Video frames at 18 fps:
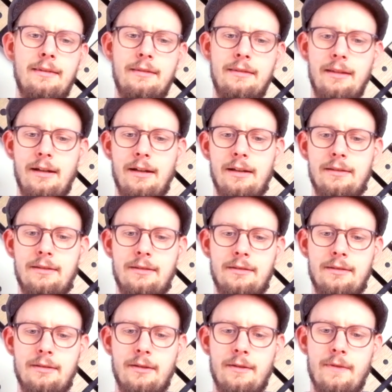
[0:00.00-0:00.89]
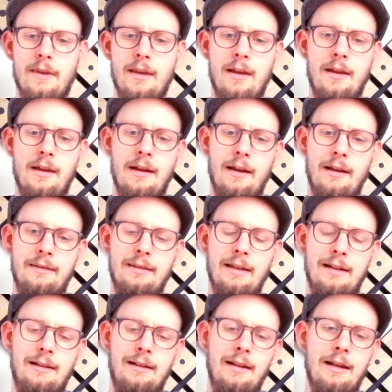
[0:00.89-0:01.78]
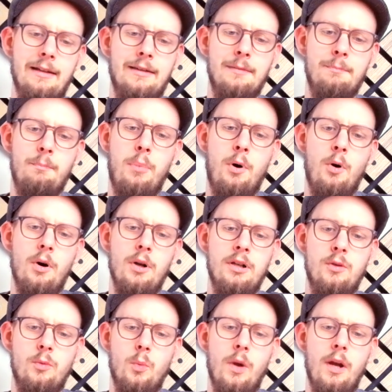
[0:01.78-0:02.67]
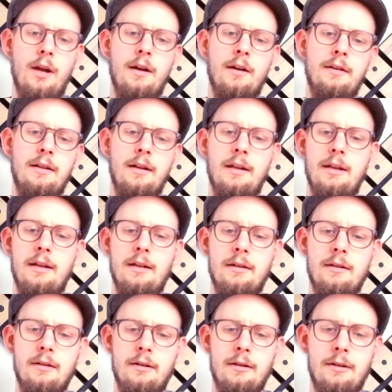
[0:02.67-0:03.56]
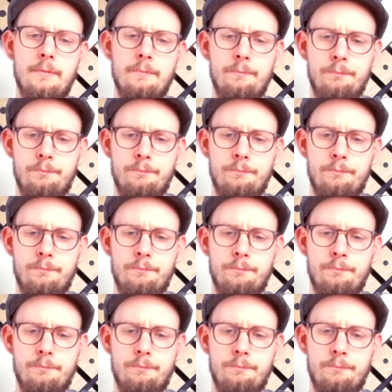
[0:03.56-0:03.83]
that exactly at the point where the